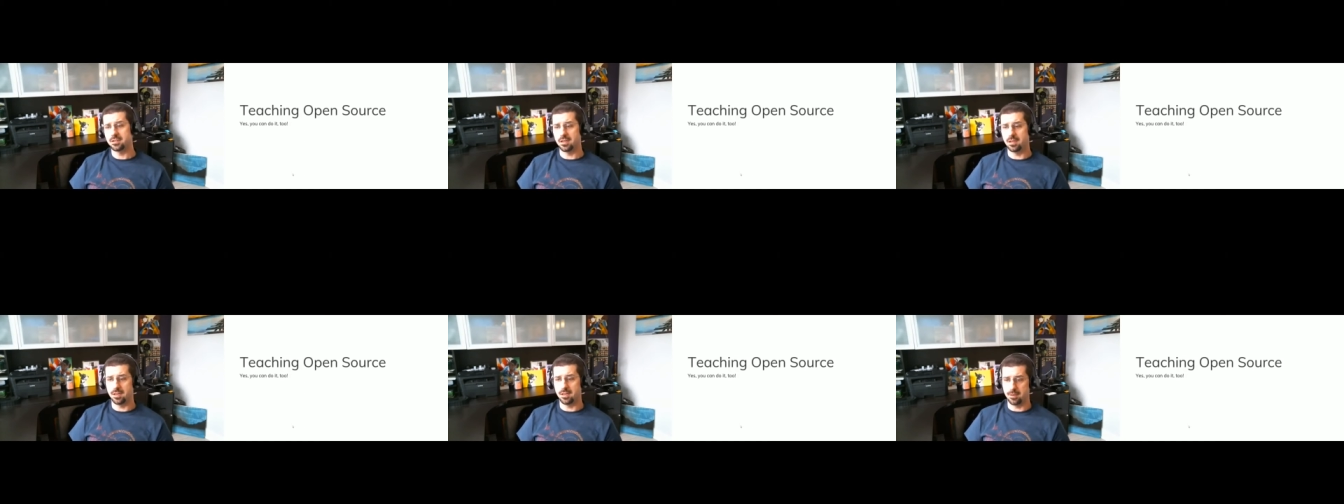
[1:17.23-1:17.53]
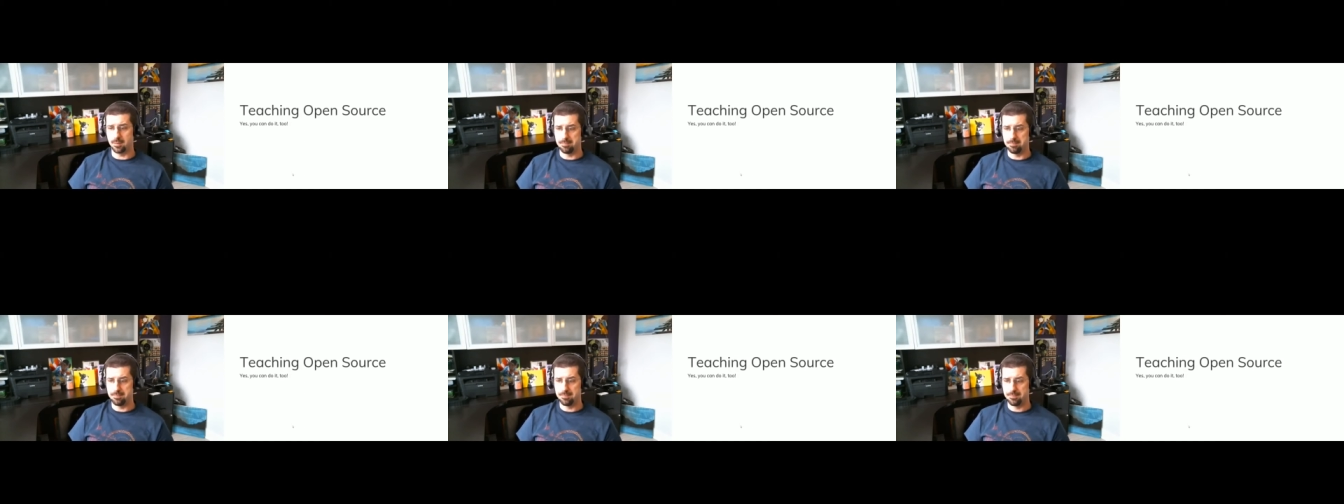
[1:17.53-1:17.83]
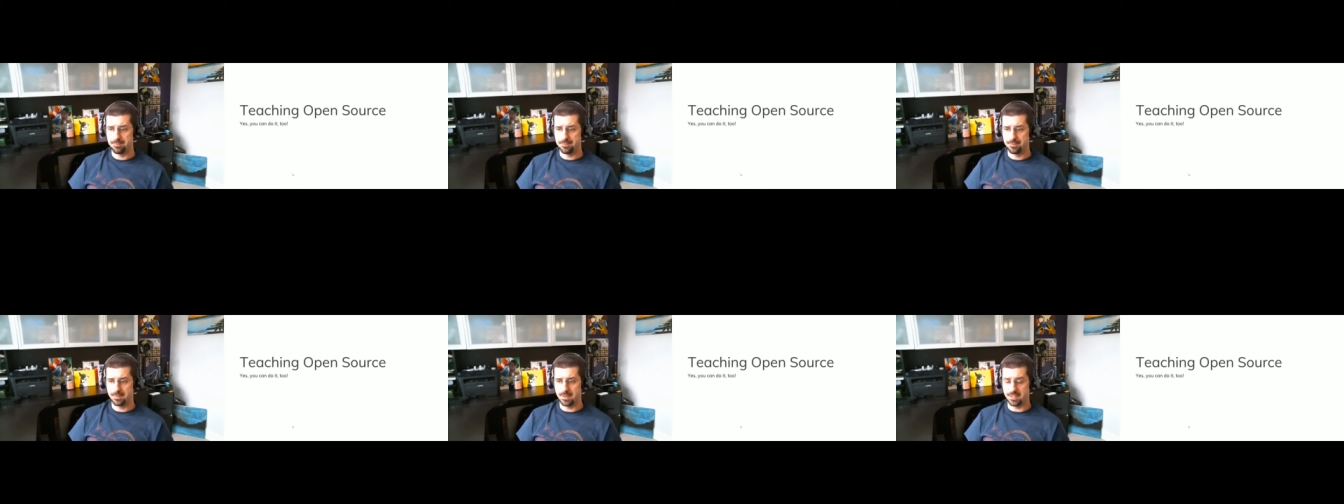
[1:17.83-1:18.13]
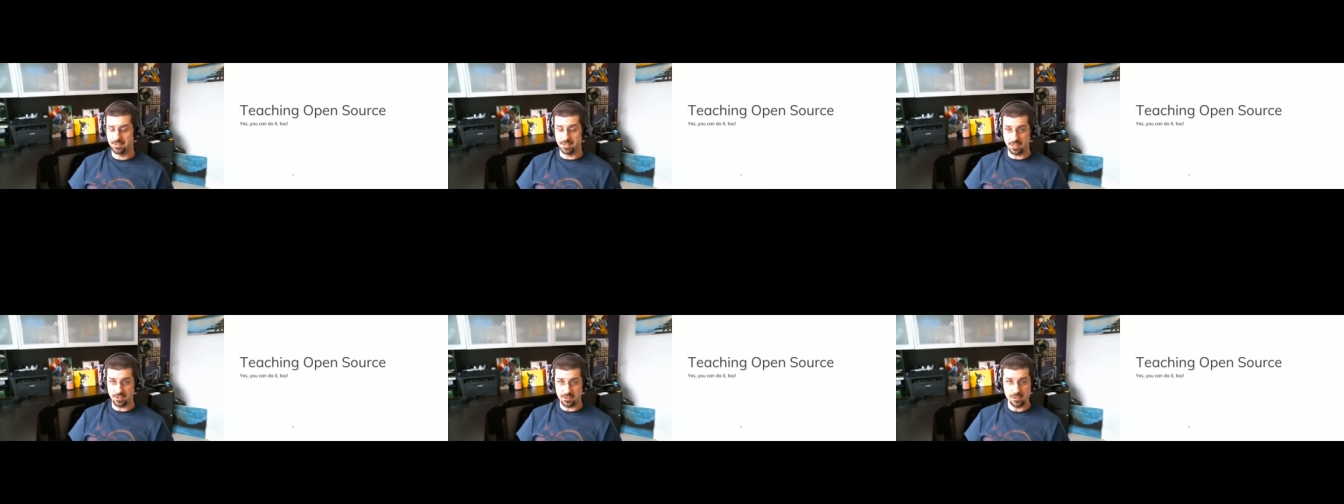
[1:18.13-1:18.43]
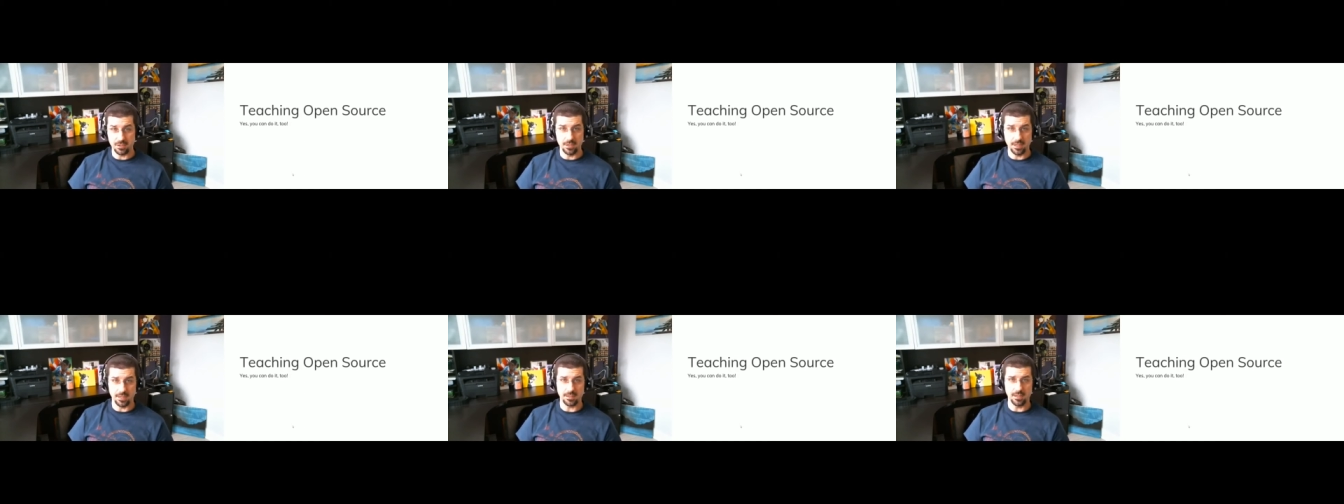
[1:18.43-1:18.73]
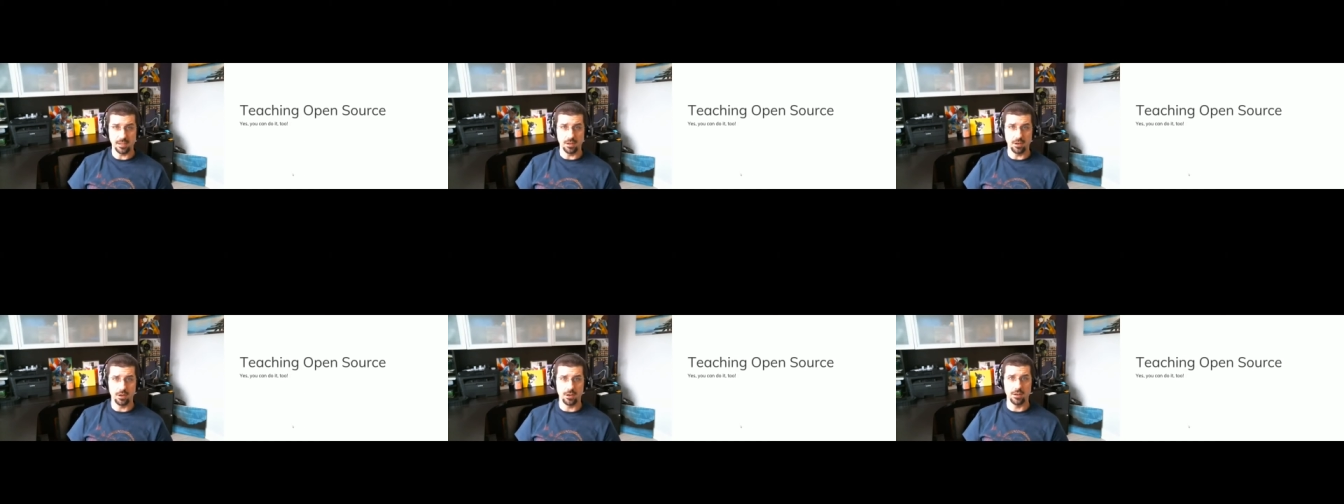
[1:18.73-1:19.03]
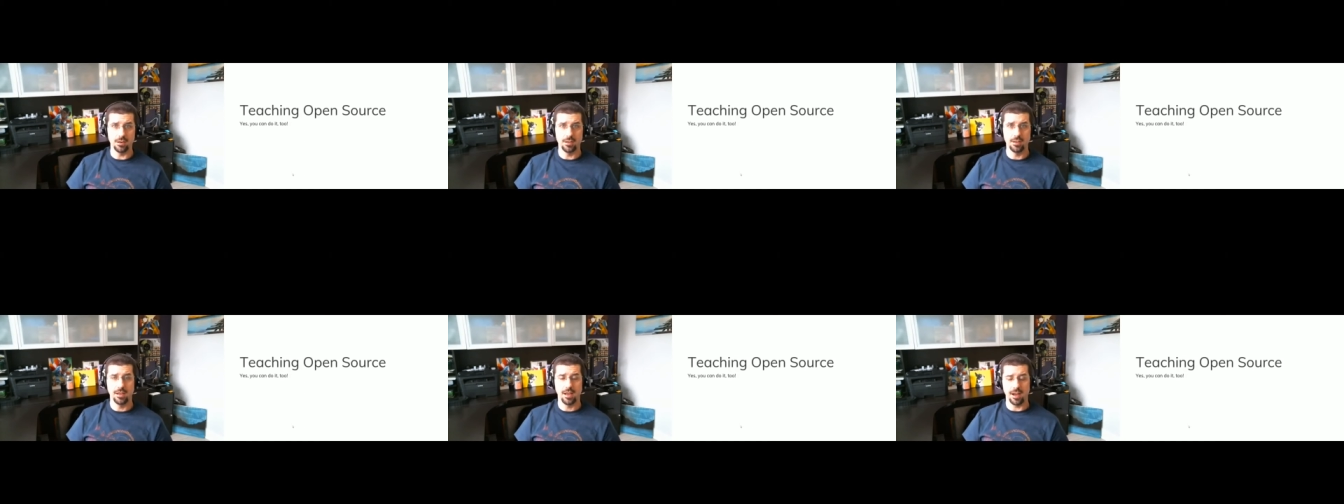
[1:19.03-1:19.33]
Um, it's actually not that hard.